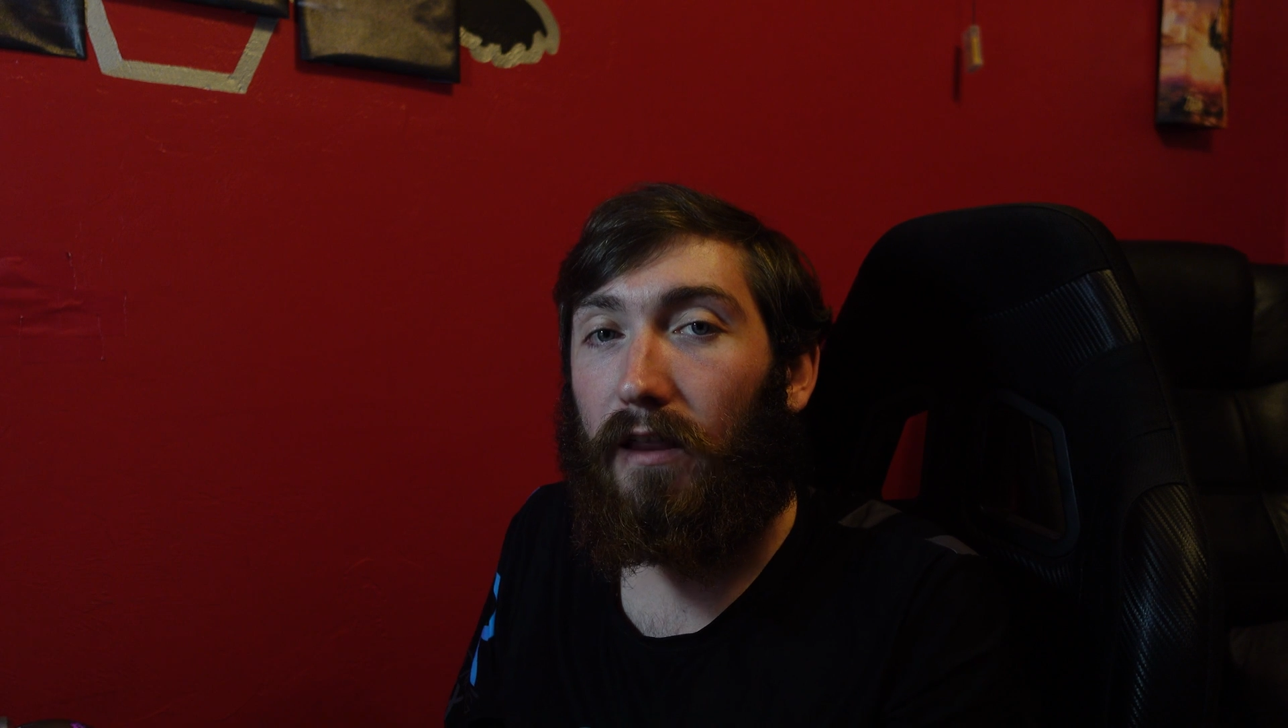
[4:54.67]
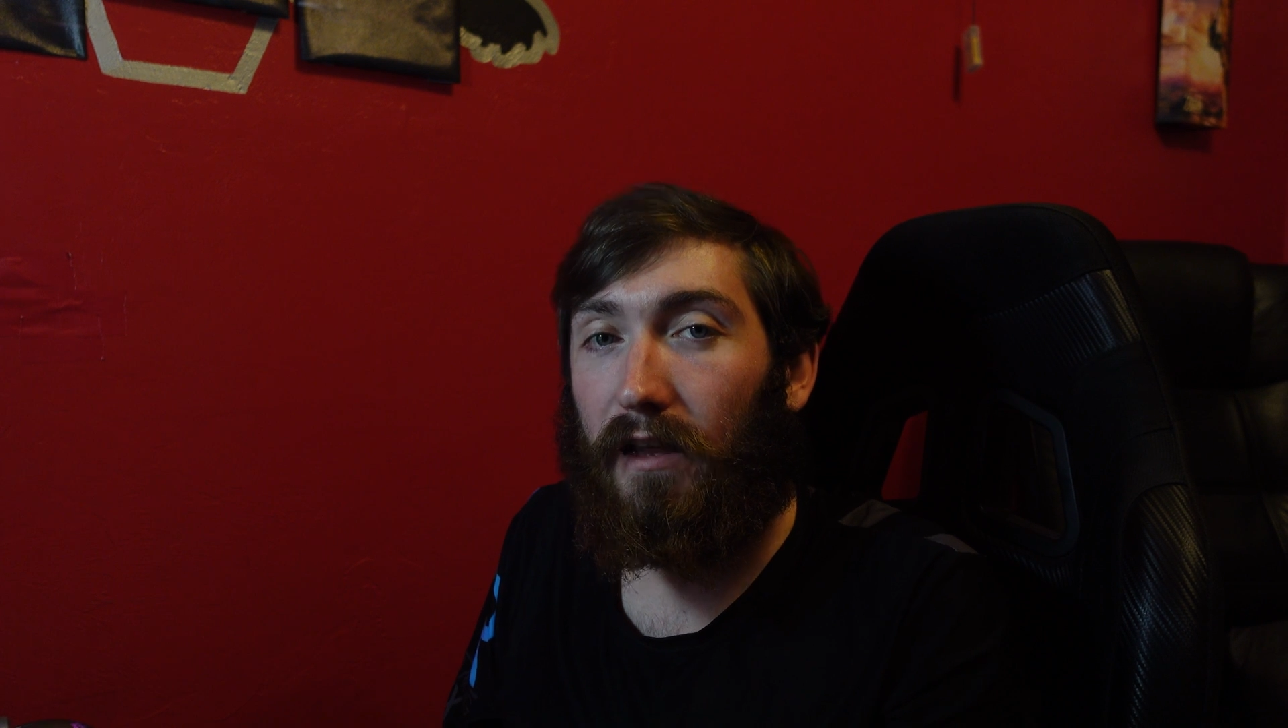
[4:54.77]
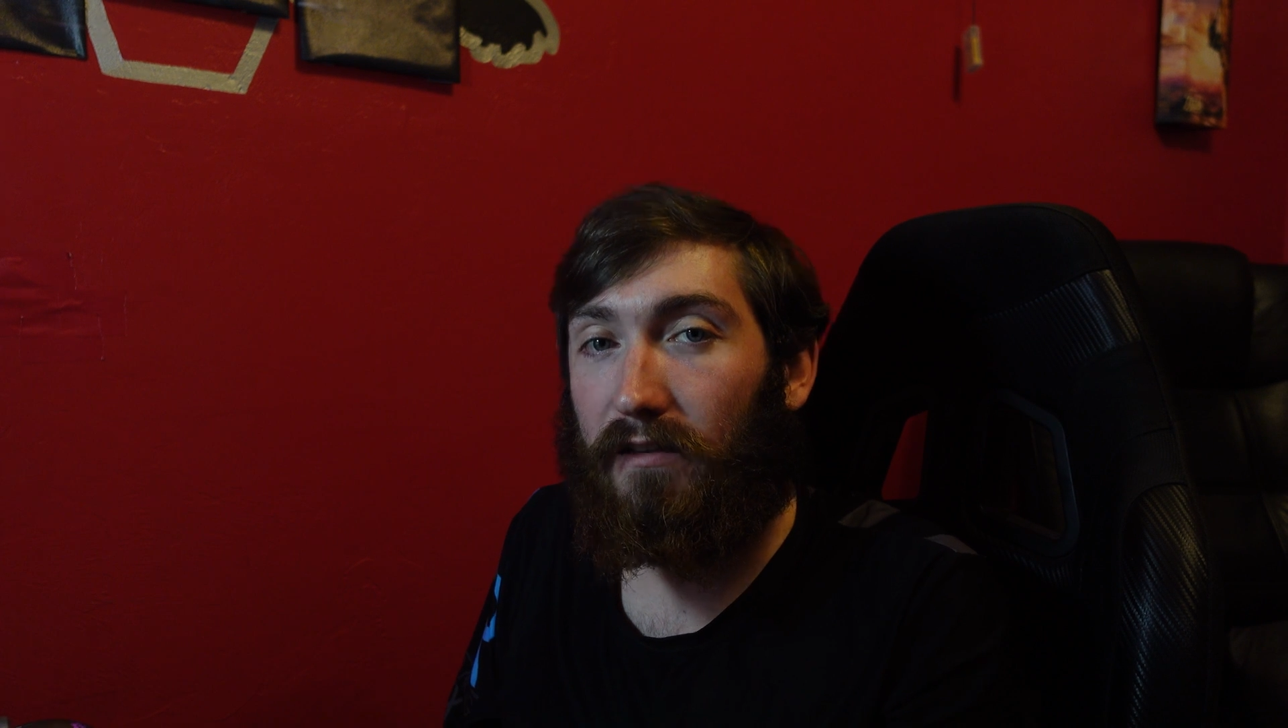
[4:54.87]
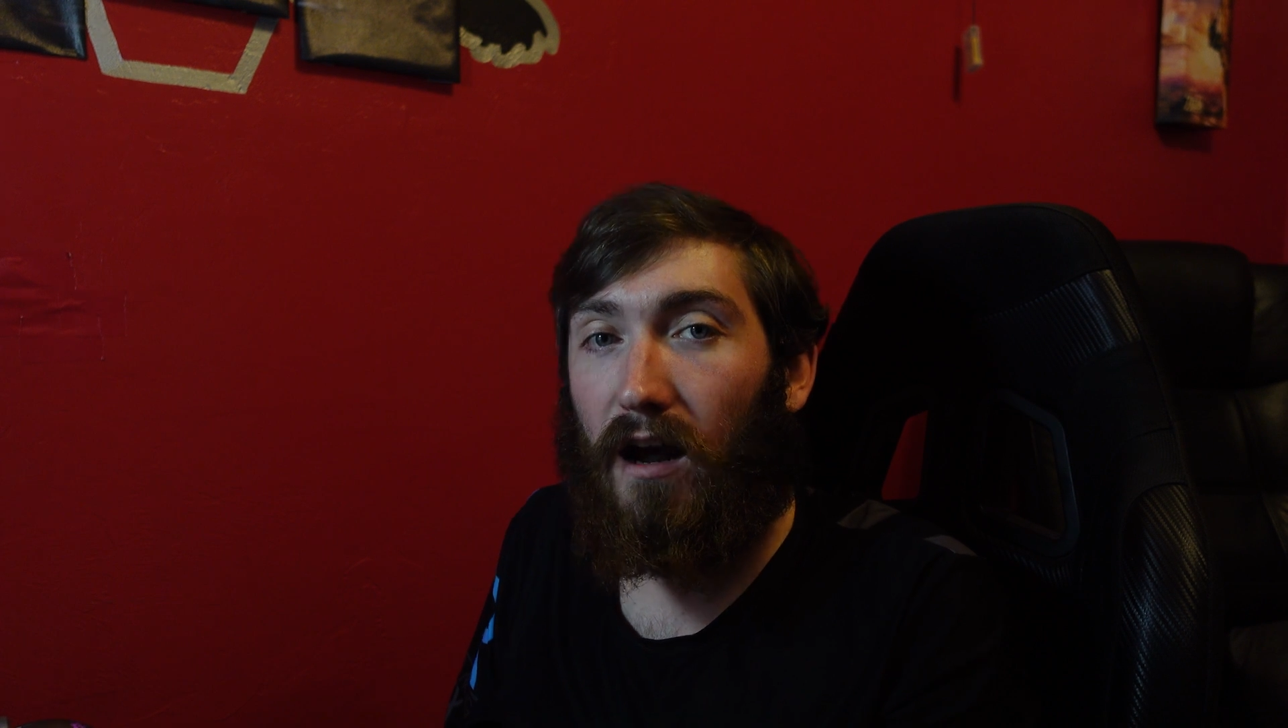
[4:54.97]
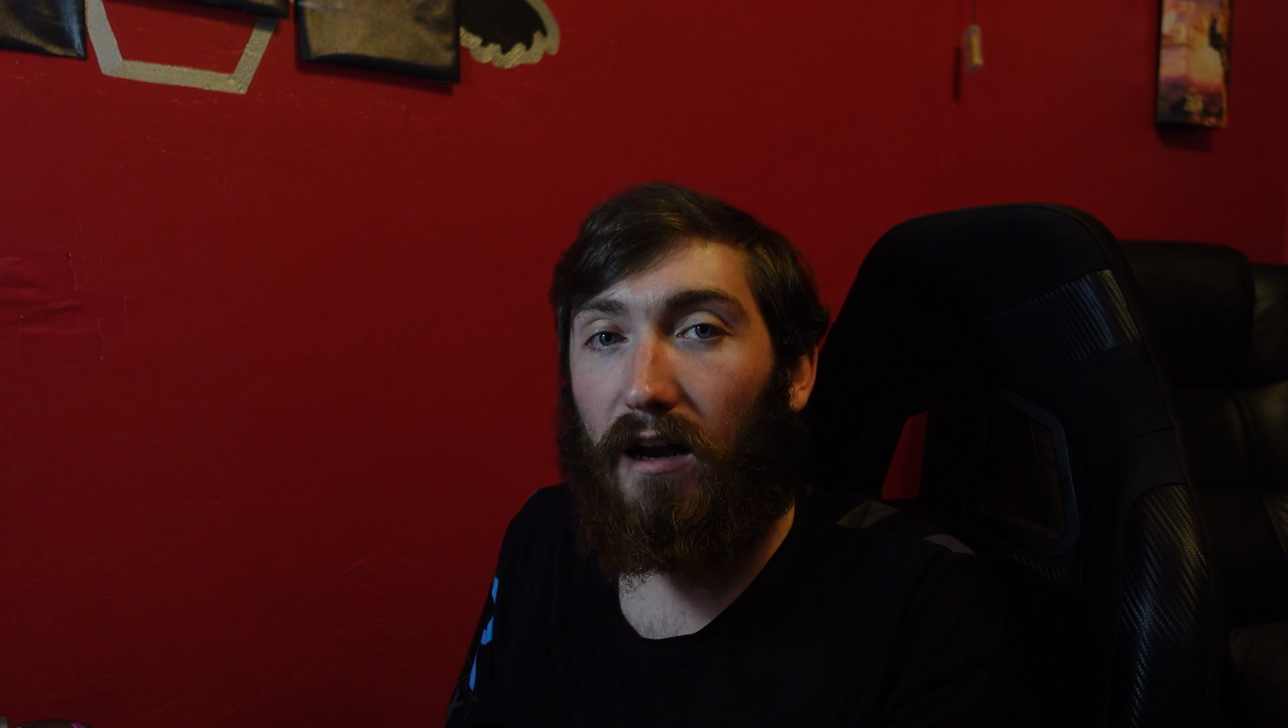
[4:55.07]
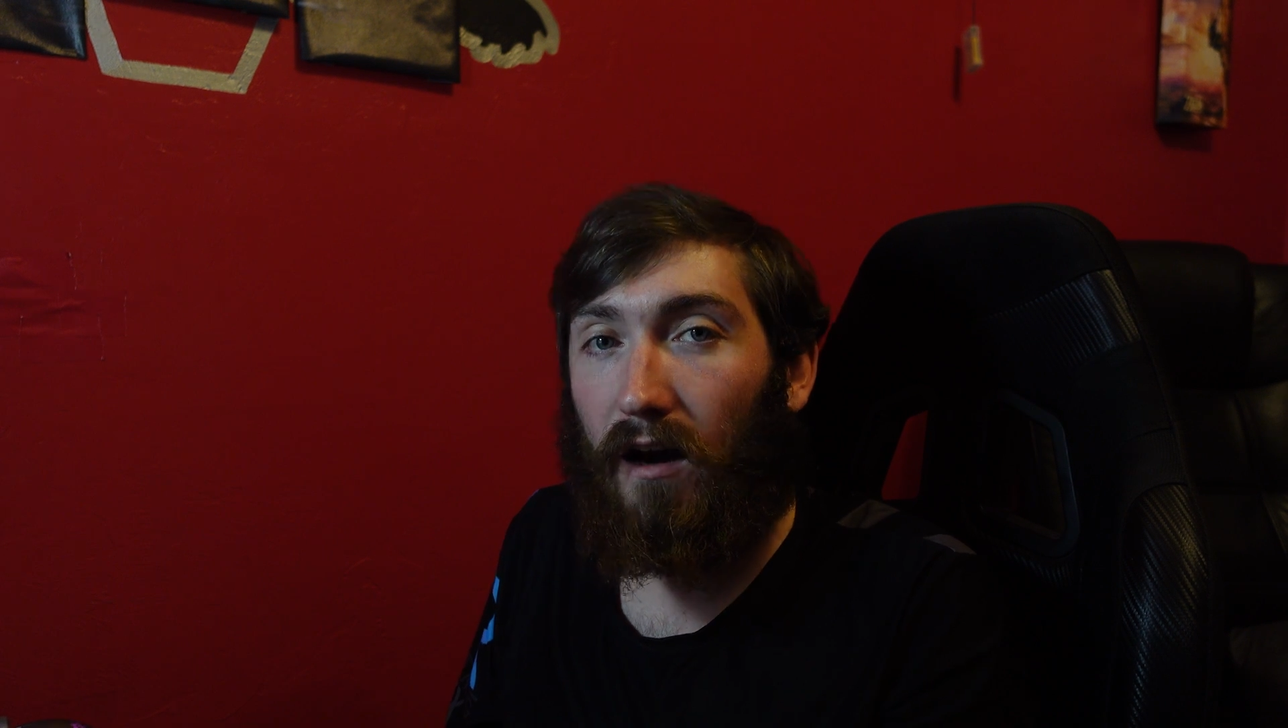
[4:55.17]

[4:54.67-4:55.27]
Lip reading: that's not